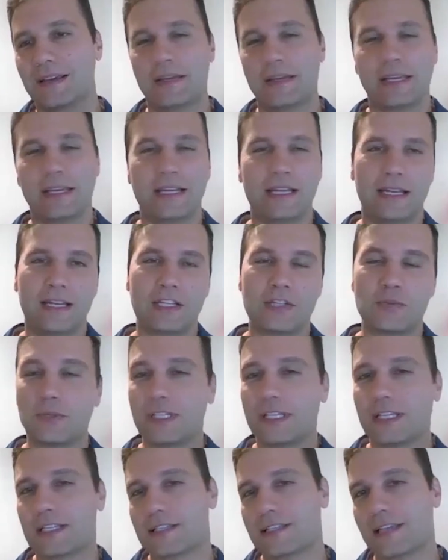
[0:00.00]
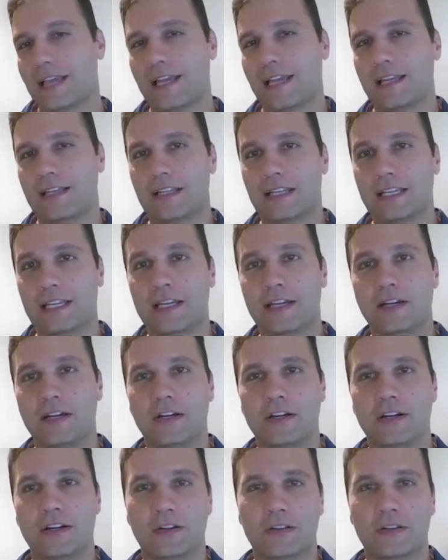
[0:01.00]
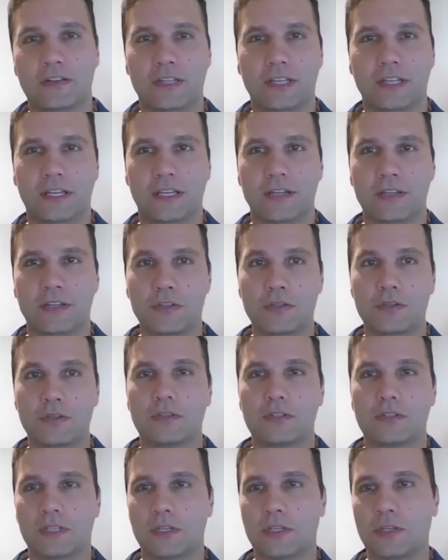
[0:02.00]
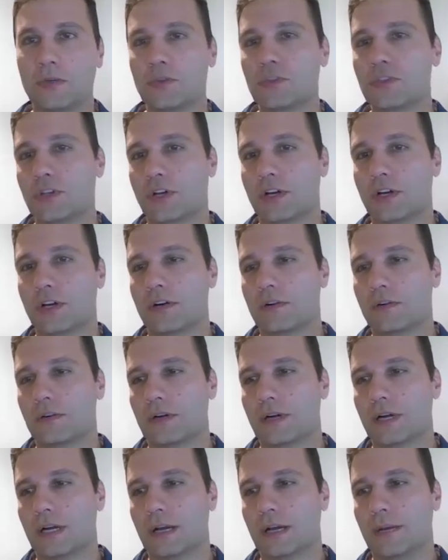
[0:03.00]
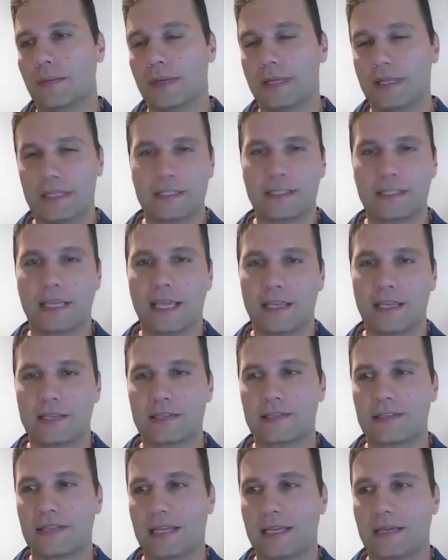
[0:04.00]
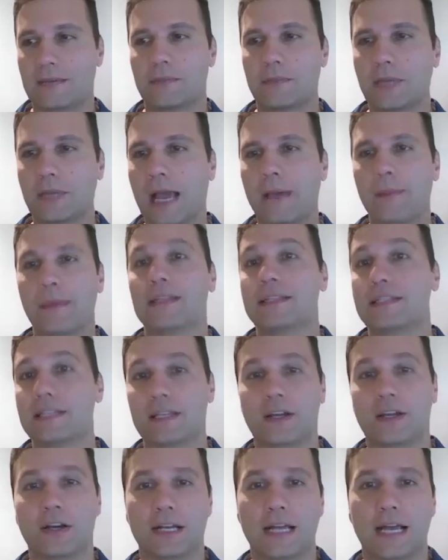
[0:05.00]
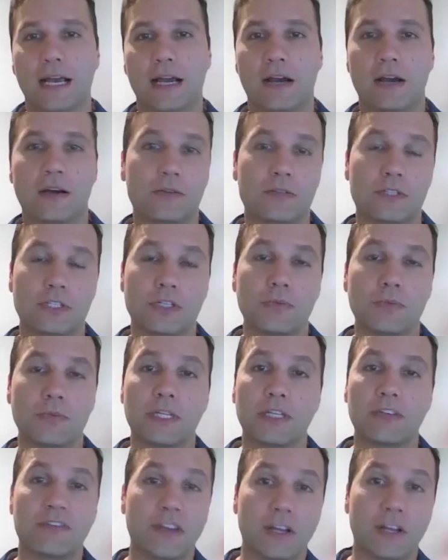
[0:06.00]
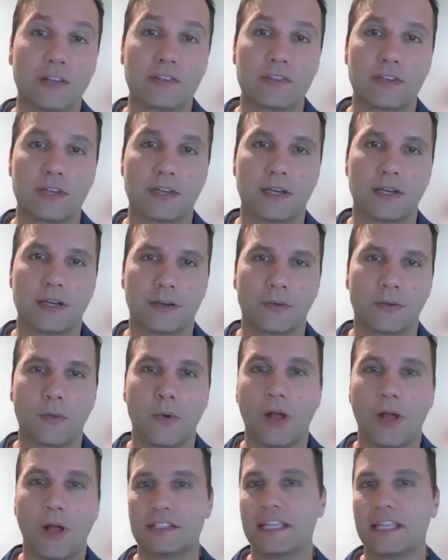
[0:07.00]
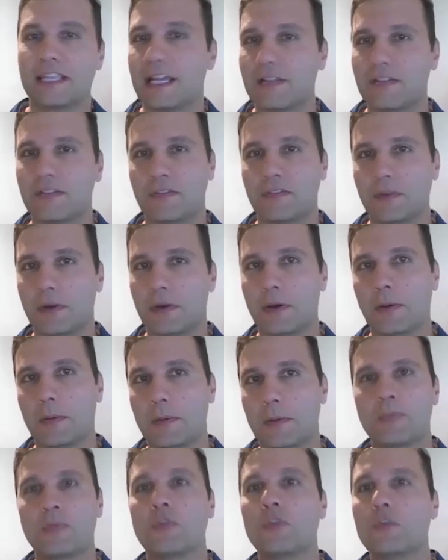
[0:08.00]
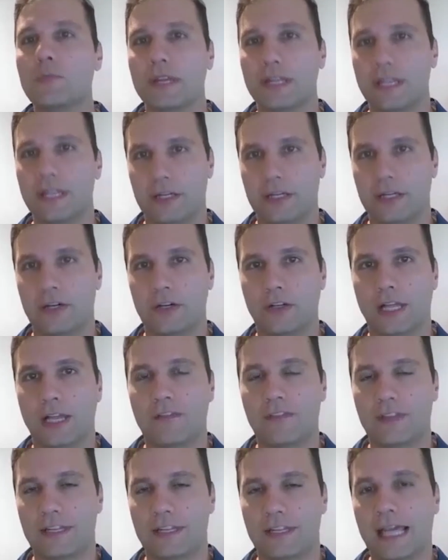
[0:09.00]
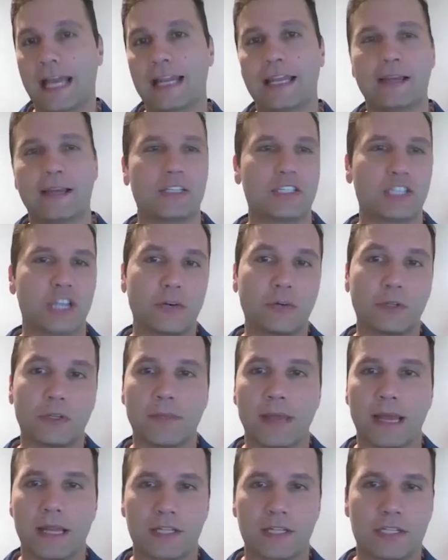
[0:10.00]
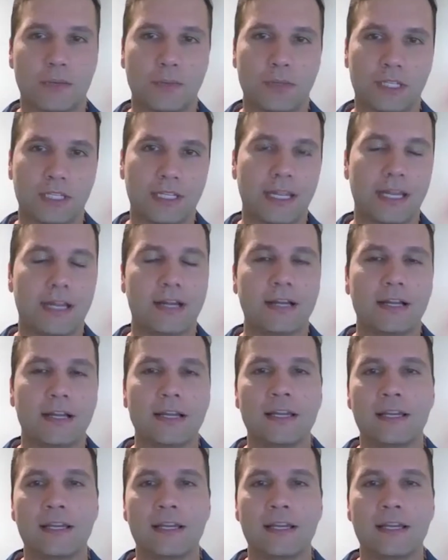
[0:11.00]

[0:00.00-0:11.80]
It is really exciting to hear the user in this case like commenting on how she really felt a qualitative improvement in her life and that it generally matched up with the data.